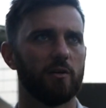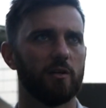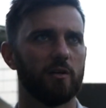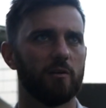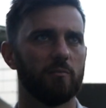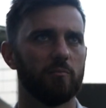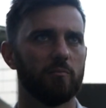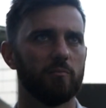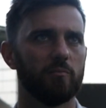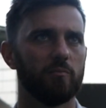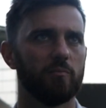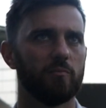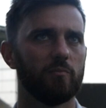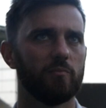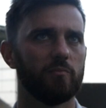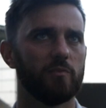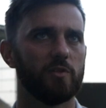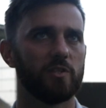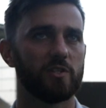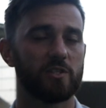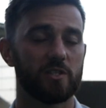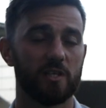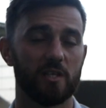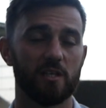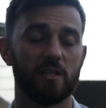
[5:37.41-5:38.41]
And
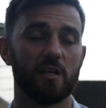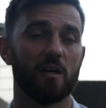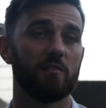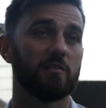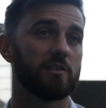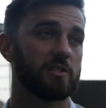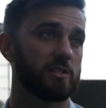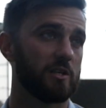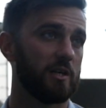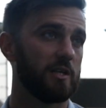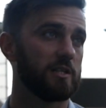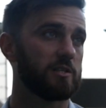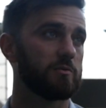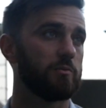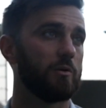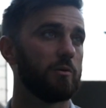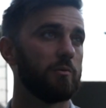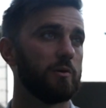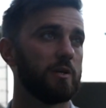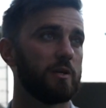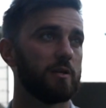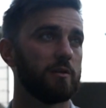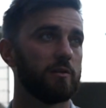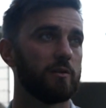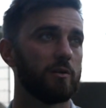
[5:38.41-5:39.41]
you're seeing the other side to
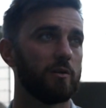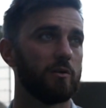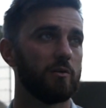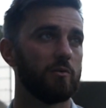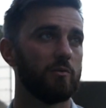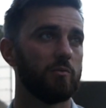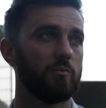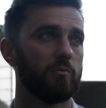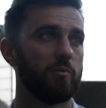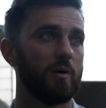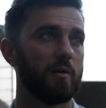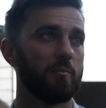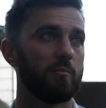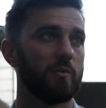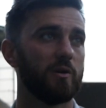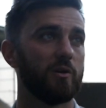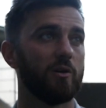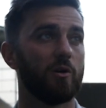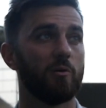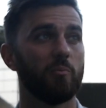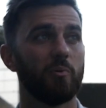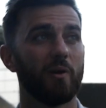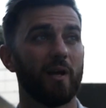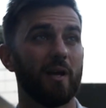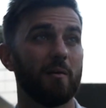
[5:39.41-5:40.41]
what we can do when we're
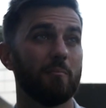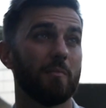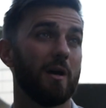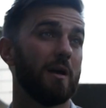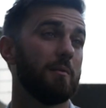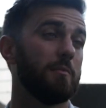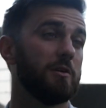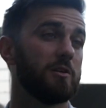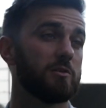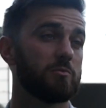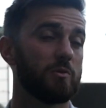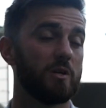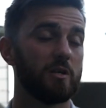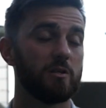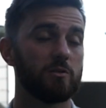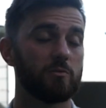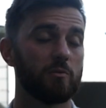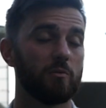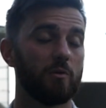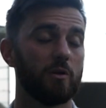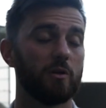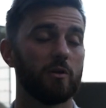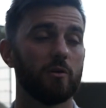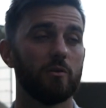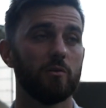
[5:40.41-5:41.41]
not playing maybe as well as
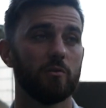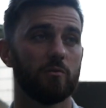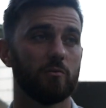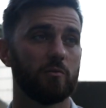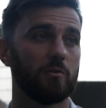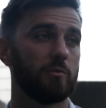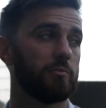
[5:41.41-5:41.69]
we want to.